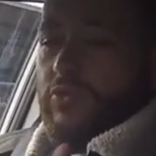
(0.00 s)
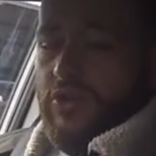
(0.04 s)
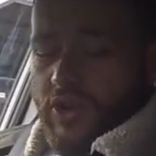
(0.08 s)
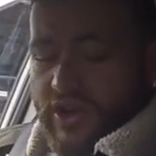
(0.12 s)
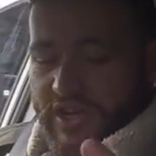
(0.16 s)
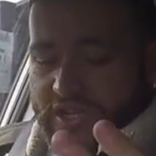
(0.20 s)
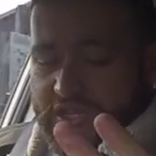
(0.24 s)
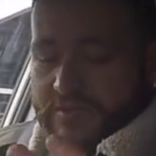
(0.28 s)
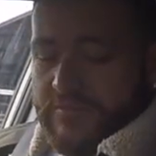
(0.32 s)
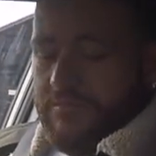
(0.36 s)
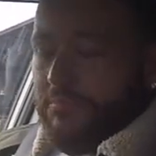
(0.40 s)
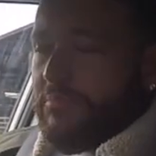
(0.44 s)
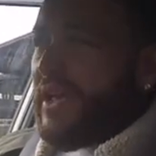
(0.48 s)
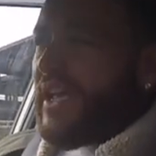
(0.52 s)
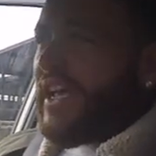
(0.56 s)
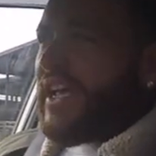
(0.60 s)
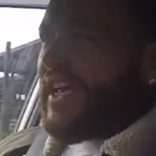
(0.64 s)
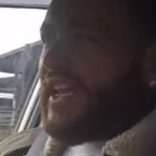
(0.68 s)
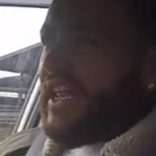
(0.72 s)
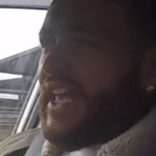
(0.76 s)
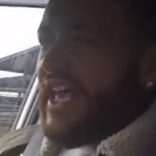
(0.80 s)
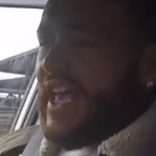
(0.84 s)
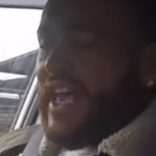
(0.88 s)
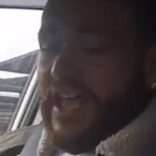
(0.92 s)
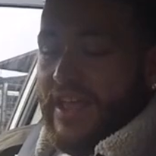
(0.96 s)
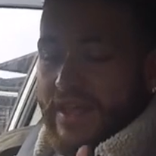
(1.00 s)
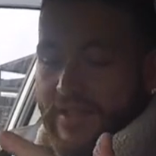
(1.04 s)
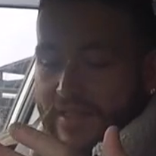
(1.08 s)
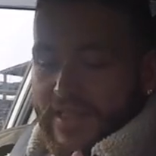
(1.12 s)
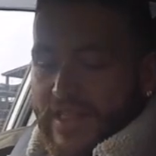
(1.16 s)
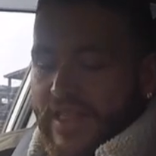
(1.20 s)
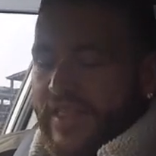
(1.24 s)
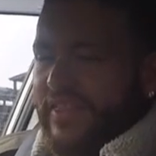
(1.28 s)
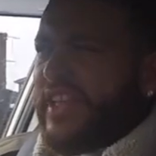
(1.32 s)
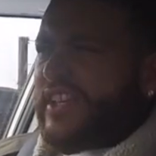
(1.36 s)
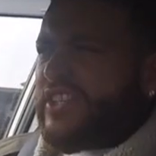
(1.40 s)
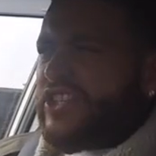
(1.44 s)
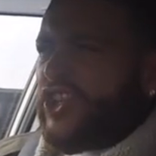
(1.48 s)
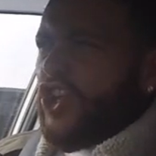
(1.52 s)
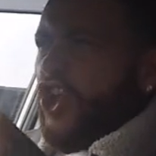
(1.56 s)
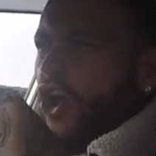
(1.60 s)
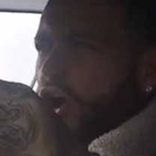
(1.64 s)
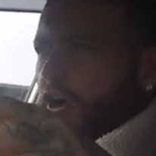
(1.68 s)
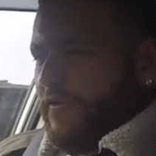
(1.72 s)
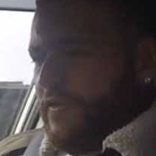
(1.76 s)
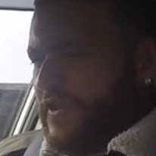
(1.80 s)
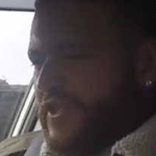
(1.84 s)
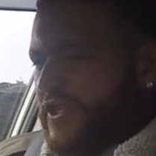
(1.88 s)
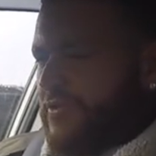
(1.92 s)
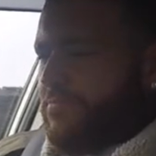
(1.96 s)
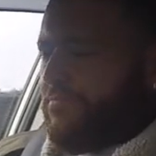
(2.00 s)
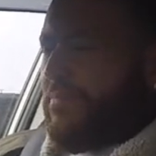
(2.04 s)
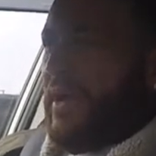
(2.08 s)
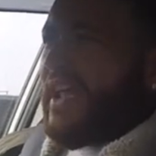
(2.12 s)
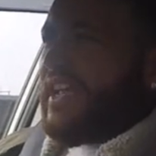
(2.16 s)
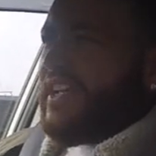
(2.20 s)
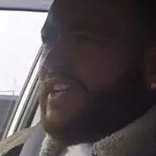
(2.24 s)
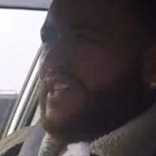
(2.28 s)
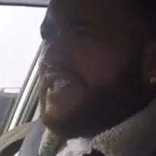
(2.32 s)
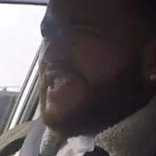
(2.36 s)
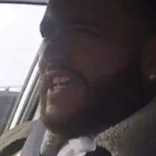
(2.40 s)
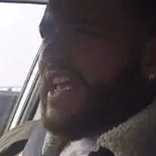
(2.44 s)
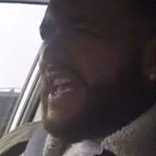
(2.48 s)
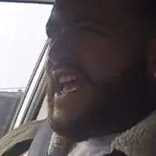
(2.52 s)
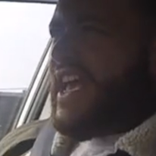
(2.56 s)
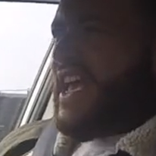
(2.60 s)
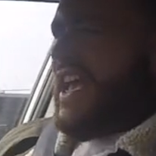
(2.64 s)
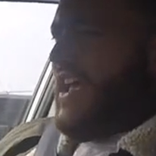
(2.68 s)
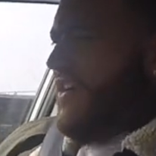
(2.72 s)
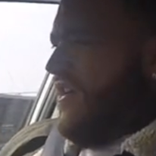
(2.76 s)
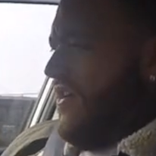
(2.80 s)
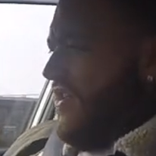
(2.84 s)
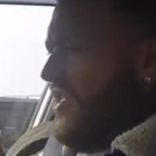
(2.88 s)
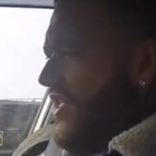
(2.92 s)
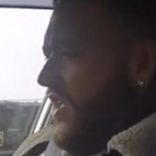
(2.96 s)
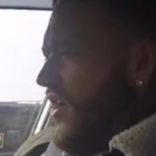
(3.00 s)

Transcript: nice and big in here. There's a lot of space here.